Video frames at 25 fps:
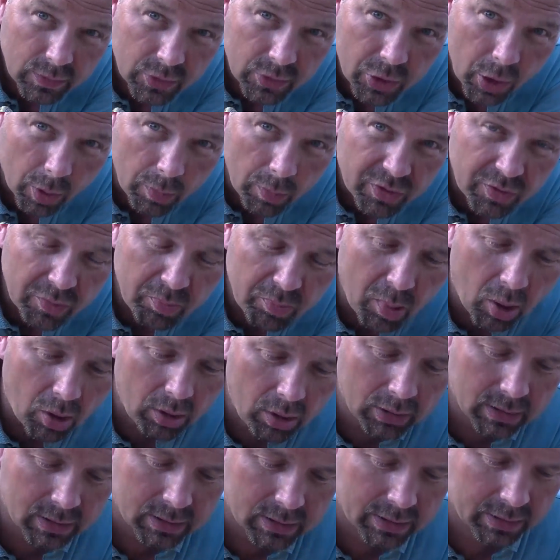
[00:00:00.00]
tops of
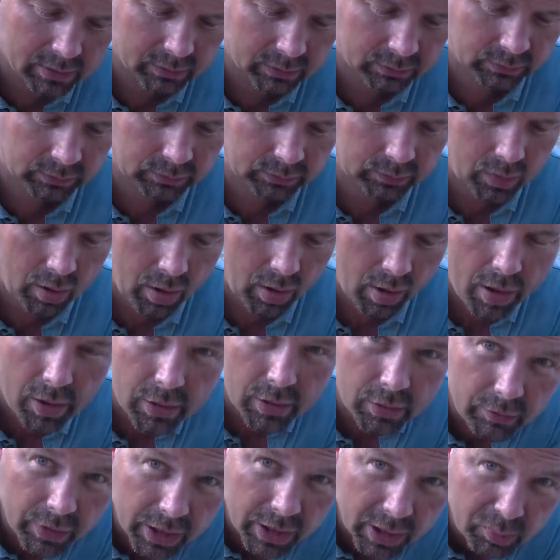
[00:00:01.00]
bottles,
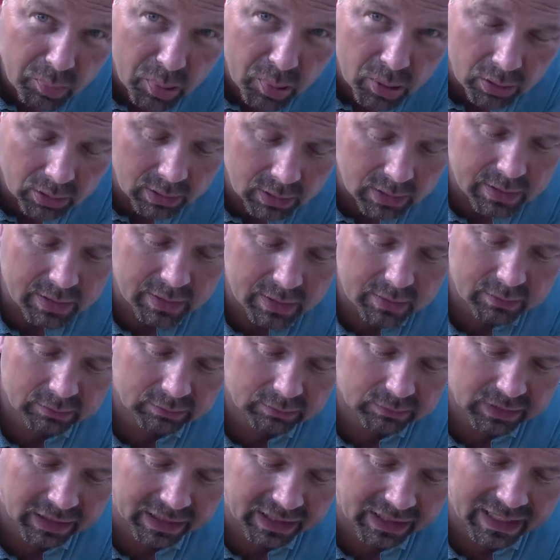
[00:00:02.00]
ring pulls,
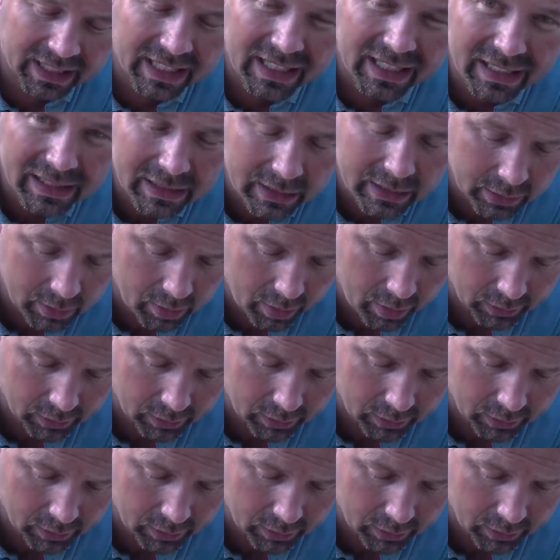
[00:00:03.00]
a key.